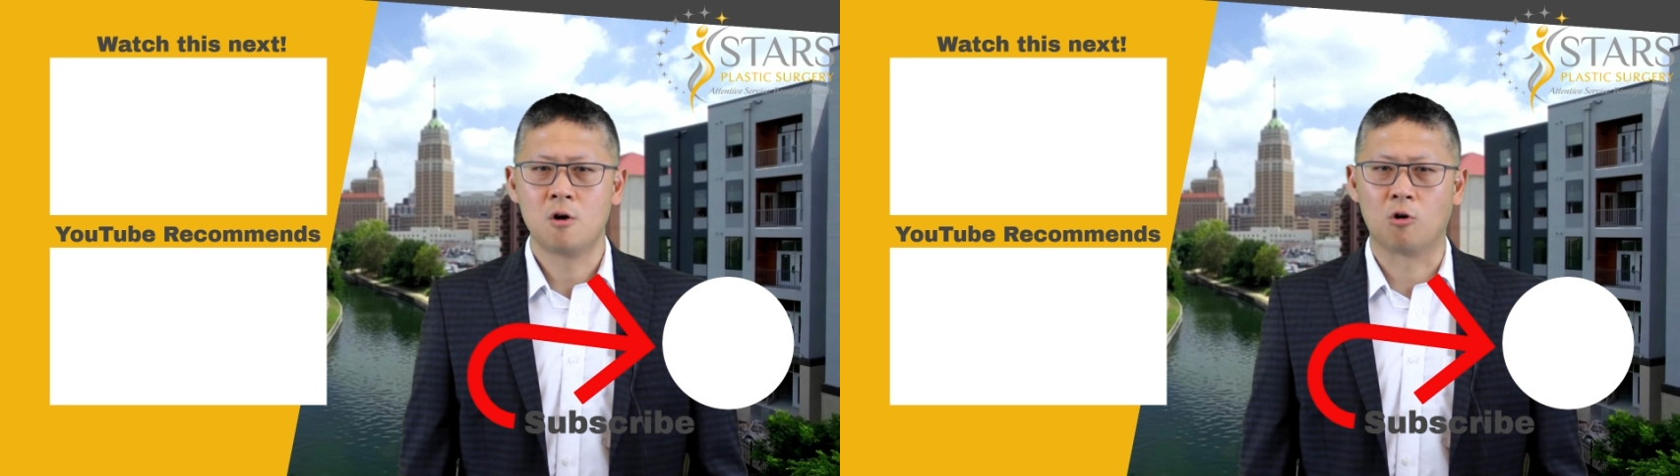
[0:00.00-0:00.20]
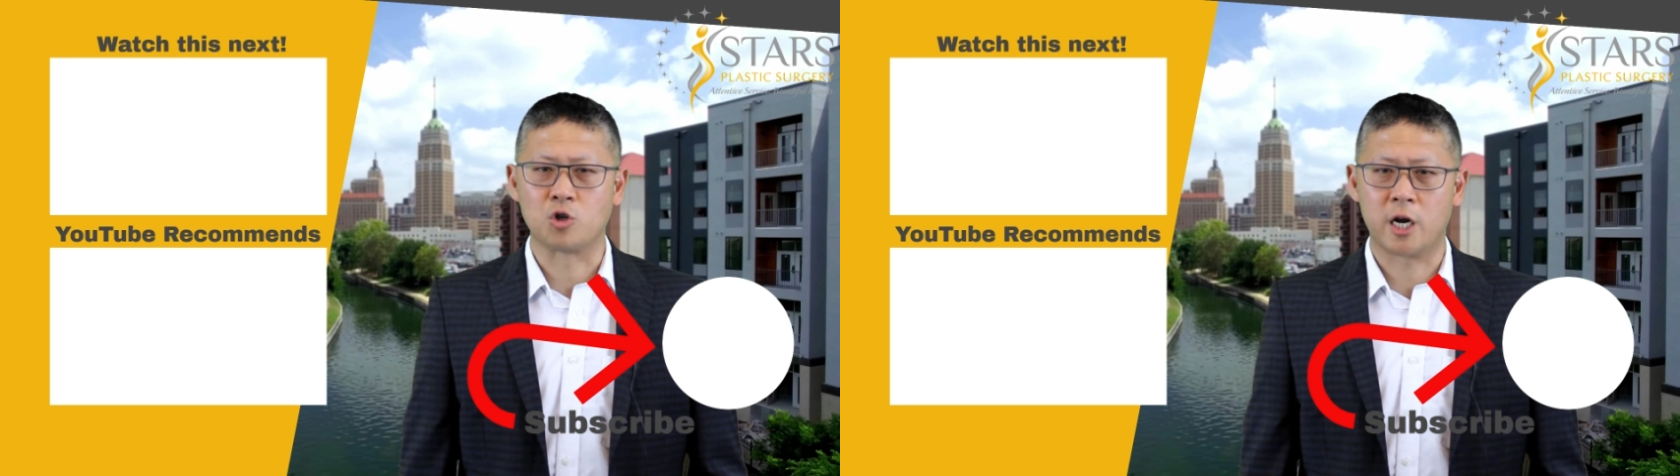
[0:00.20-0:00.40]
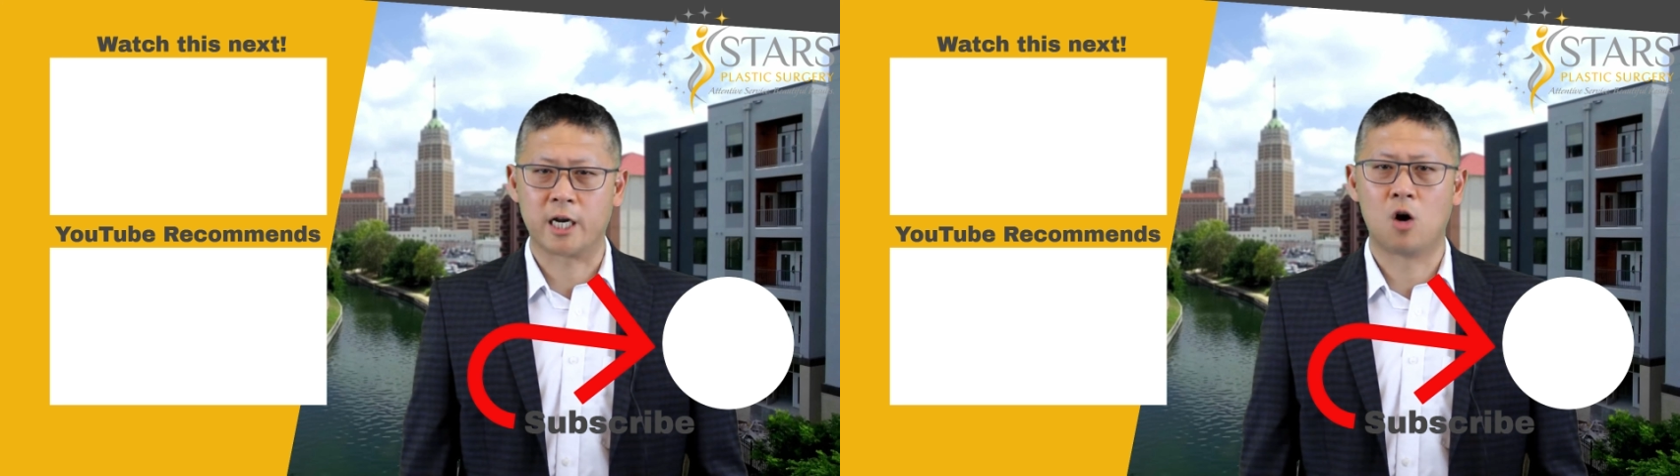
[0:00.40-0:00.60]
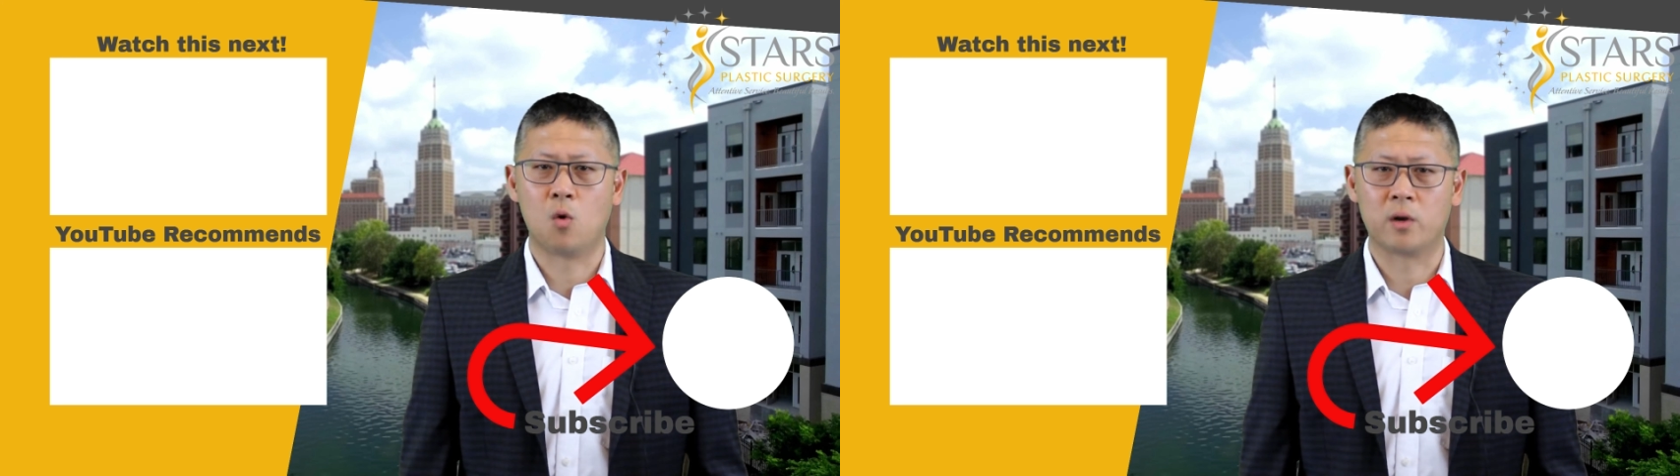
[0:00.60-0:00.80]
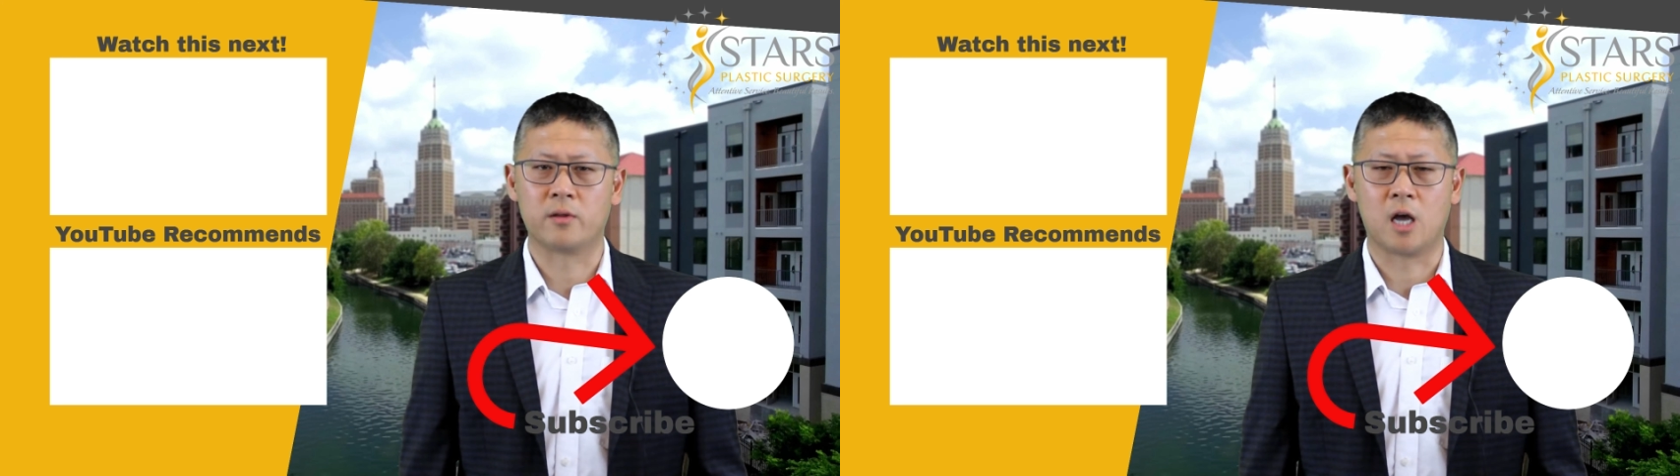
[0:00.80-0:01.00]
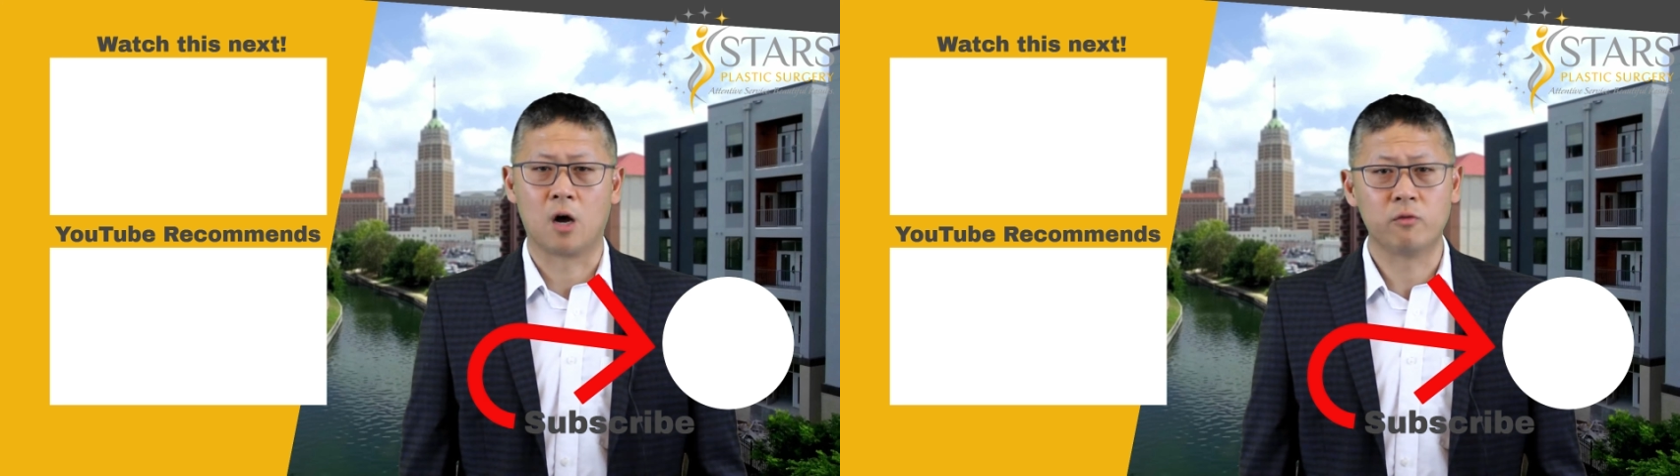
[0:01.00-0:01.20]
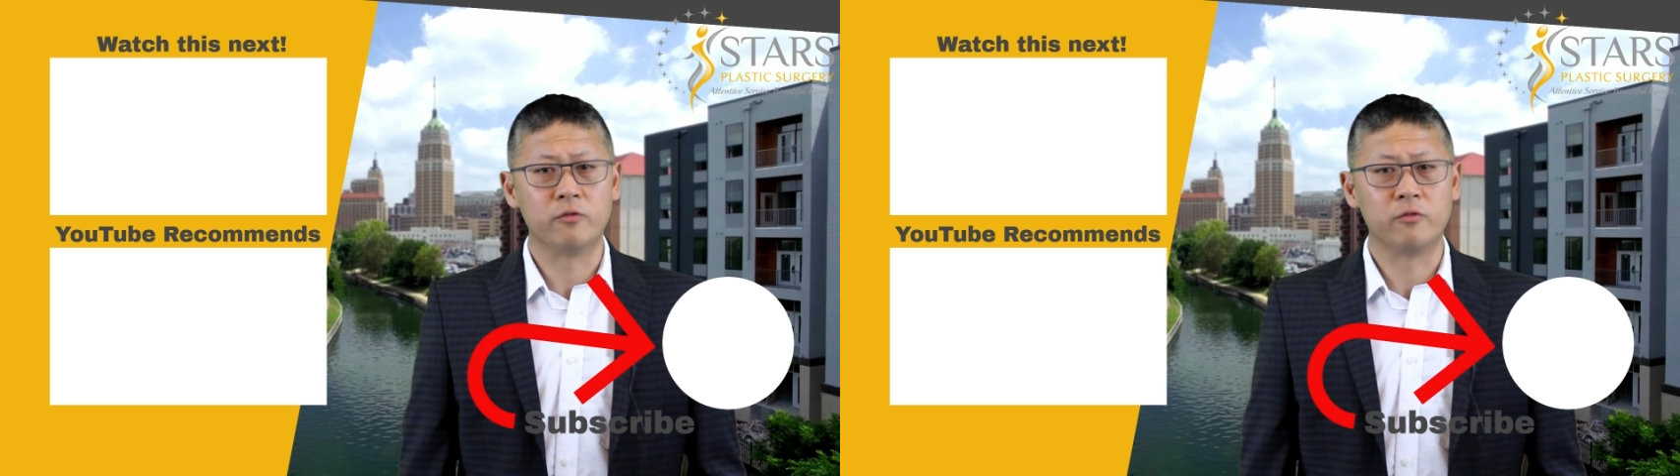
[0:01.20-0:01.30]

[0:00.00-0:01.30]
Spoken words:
or check out one of the other